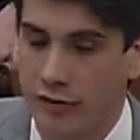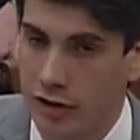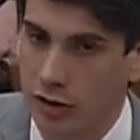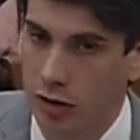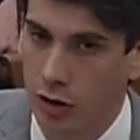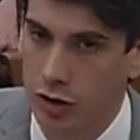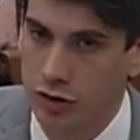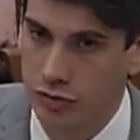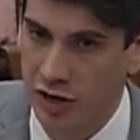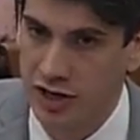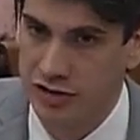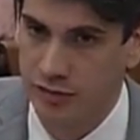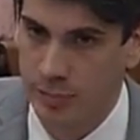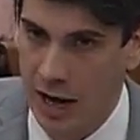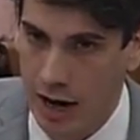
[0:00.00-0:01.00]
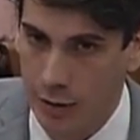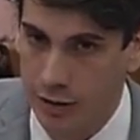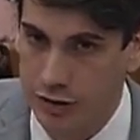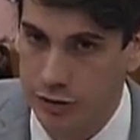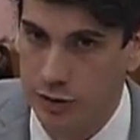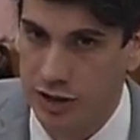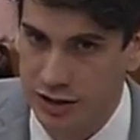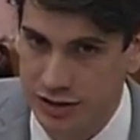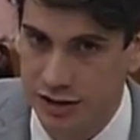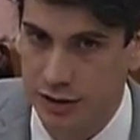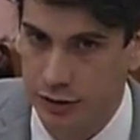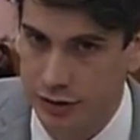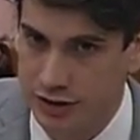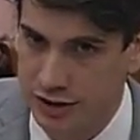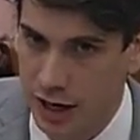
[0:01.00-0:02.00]
very large range of powers within a
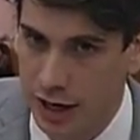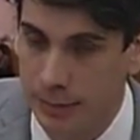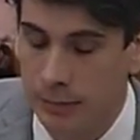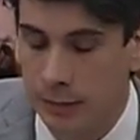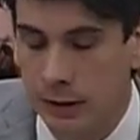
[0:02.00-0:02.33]
single design.